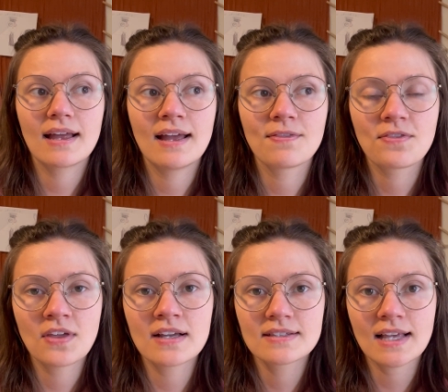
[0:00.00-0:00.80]
and
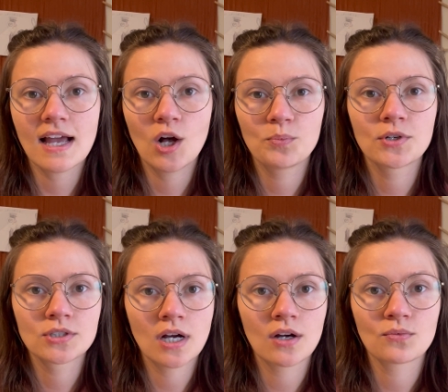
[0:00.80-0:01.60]
things that help your
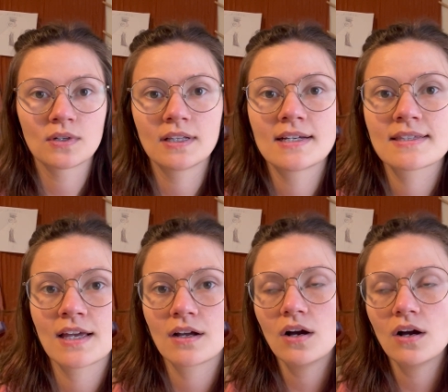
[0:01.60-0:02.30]
dog realize like,